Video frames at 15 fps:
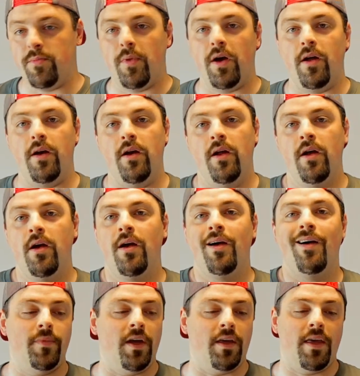them on
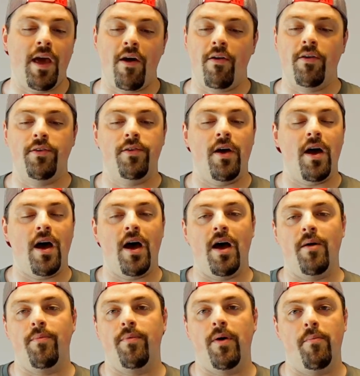a
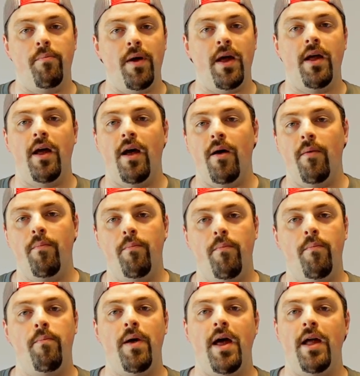countertop,
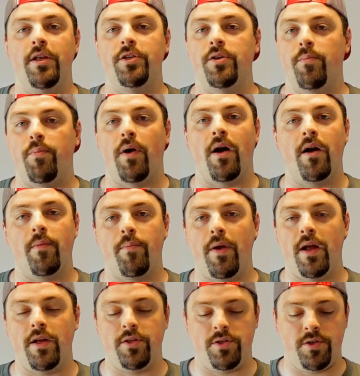a bench, a park
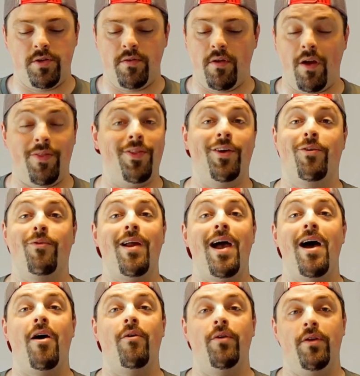bench, the
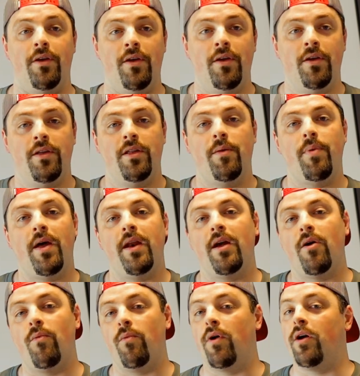ground, depending
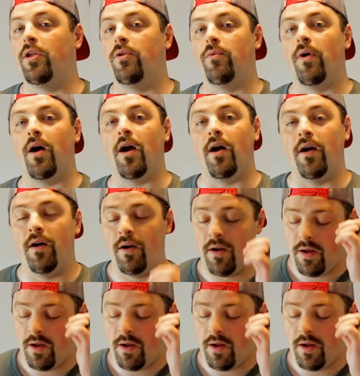on where you are.